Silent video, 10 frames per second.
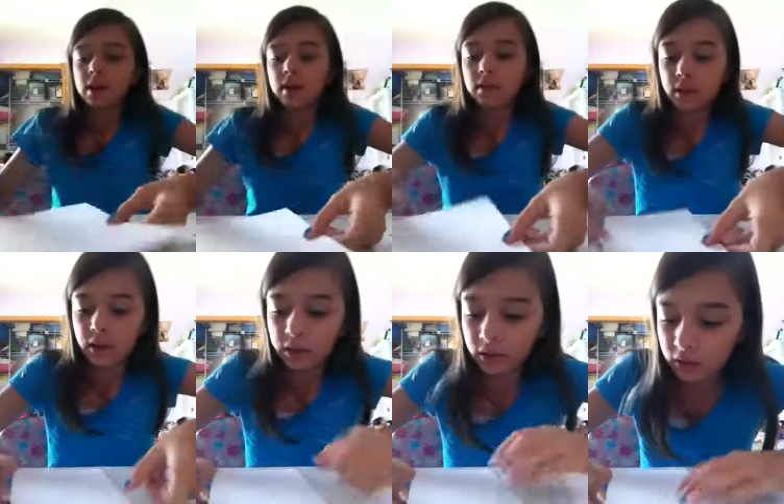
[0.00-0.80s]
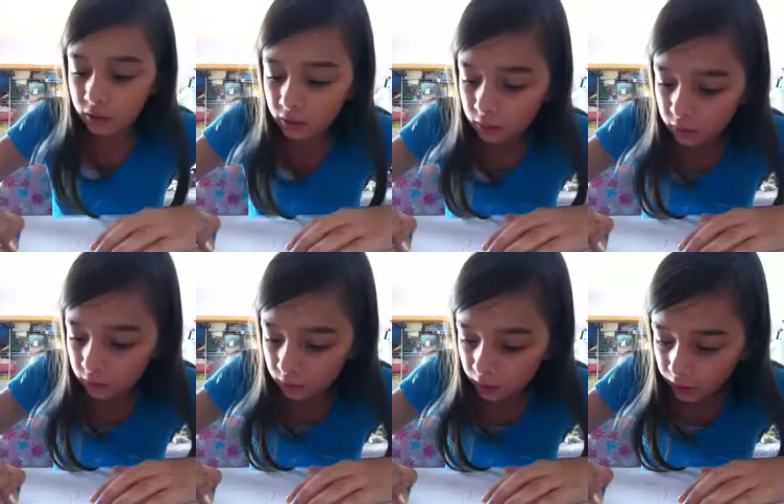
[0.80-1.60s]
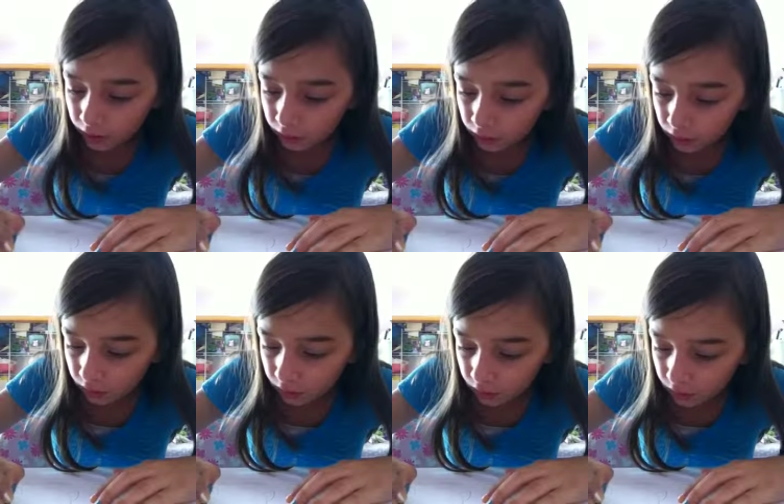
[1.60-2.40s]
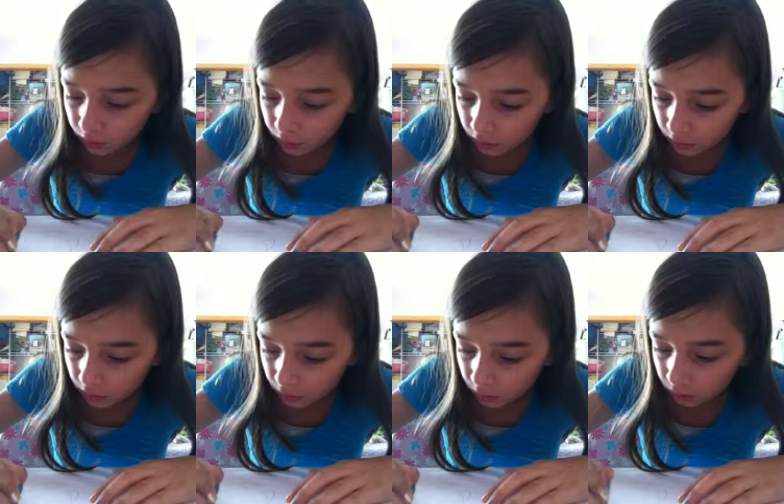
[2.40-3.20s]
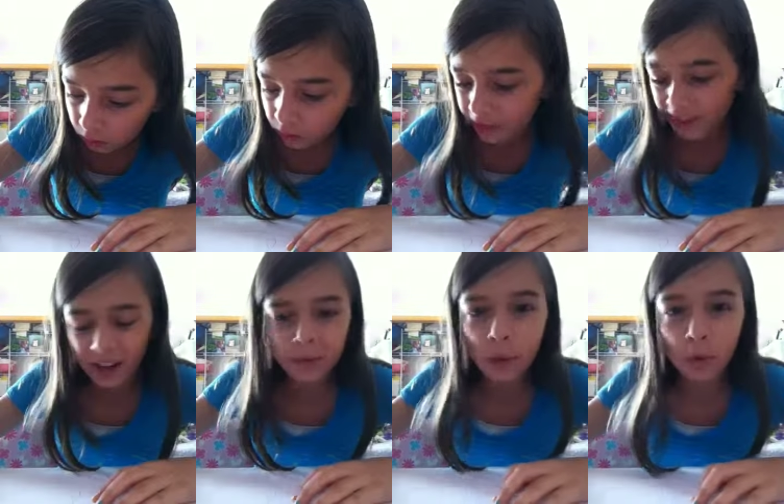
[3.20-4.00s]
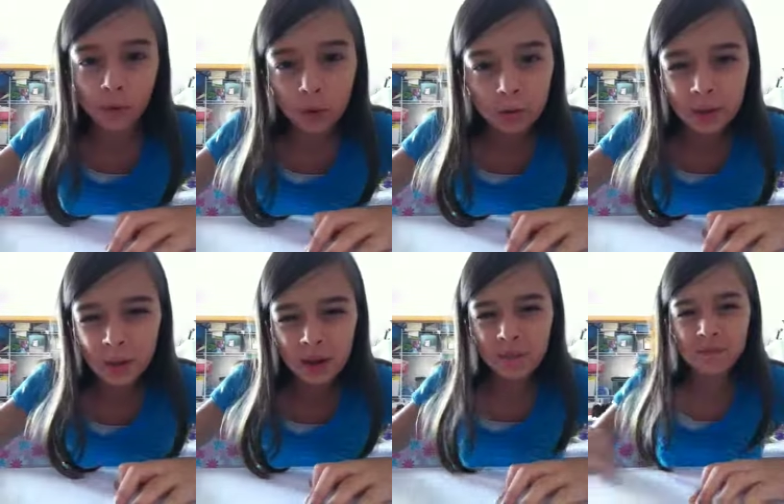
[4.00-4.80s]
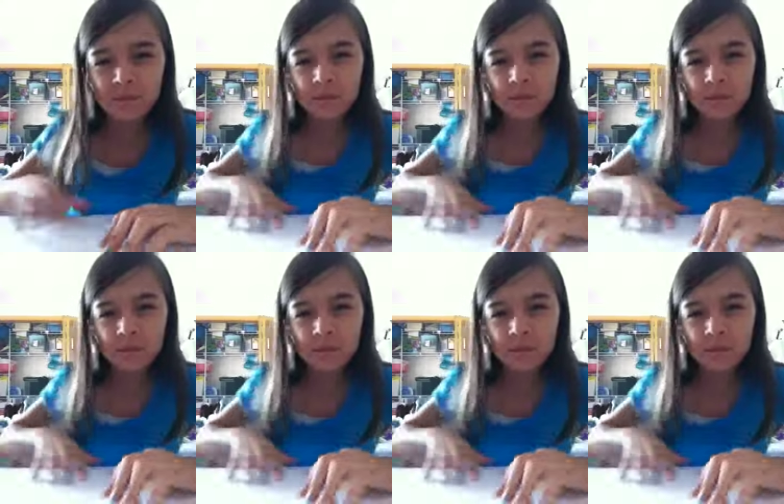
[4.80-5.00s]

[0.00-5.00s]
And then, like, I don't know, a half oval, maybe?